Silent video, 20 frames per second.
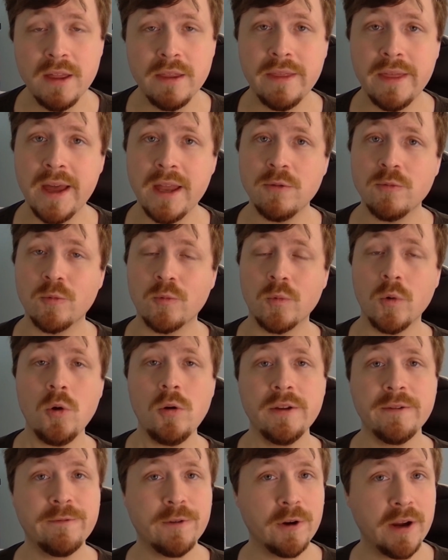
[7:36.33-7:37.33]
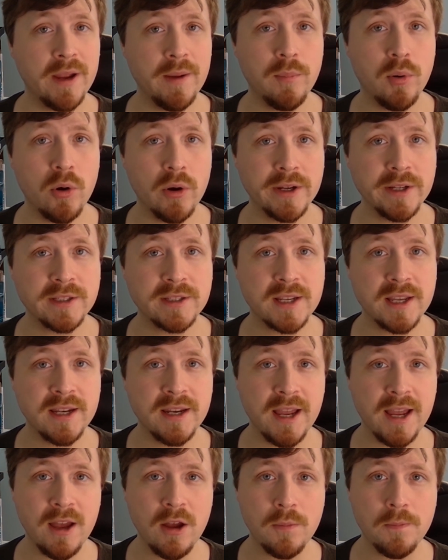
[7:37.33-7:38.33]
then rolling for hit points can
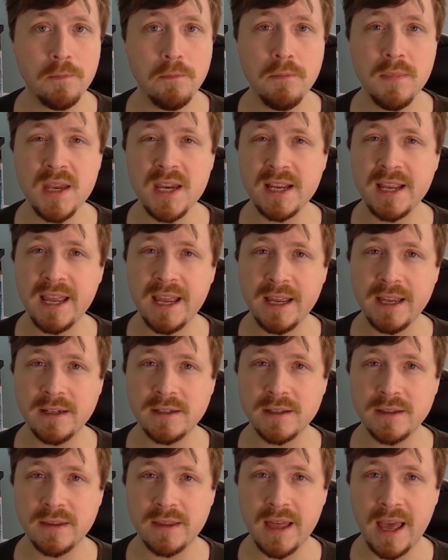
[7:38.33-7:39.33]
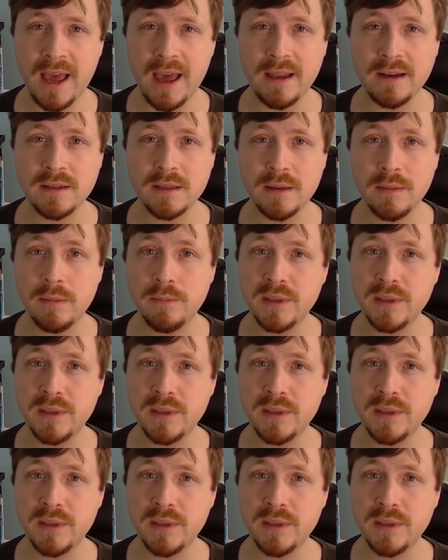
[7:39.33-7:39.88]
help mitigate that